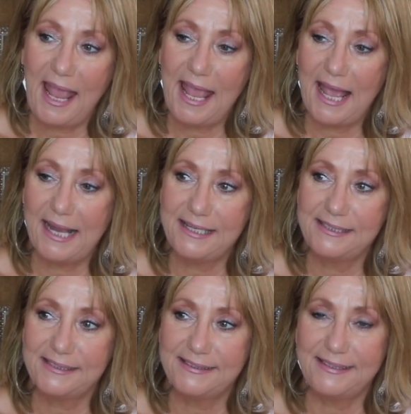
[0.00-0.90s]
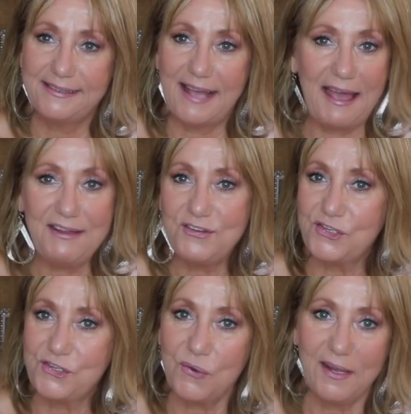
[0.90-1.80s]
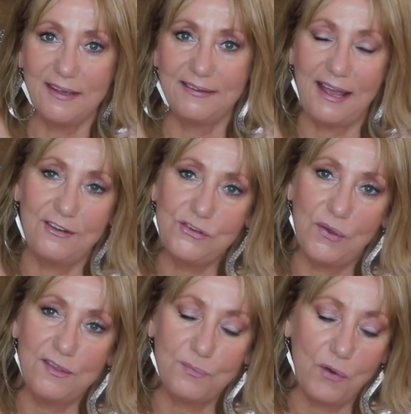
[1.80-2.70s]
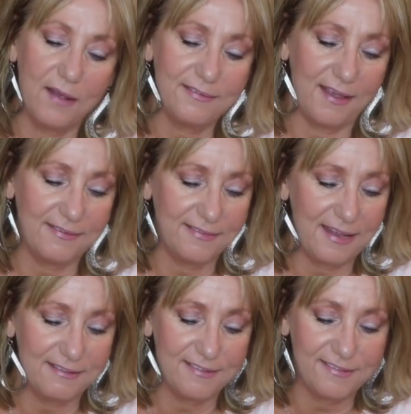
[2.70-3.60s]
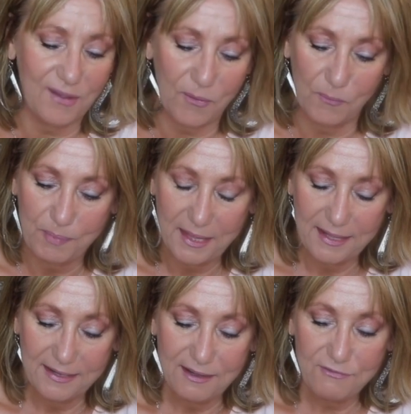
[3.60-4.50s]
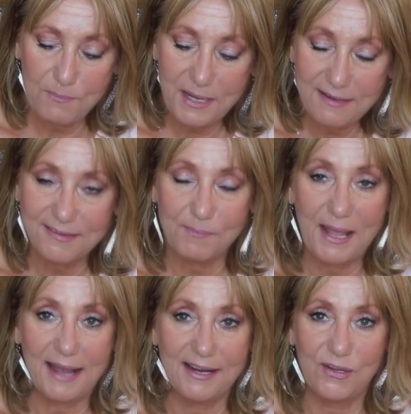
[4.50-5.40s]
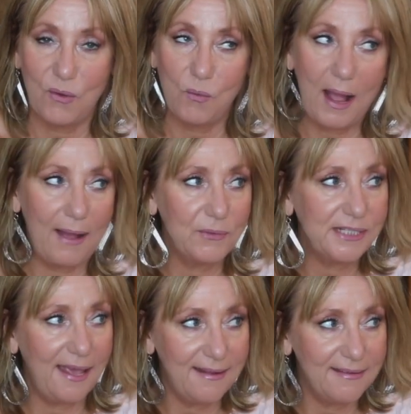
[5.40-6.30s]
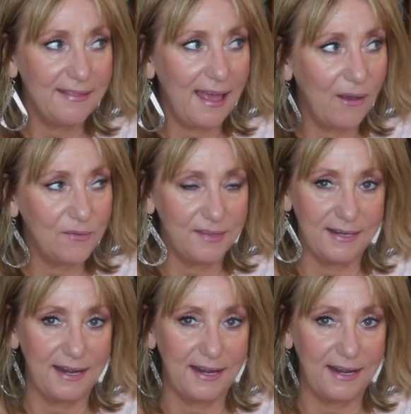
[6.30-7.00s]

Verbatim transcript: And I enjoy it. I enjoy this process. And so for me to sit back and go, wow, 10,000.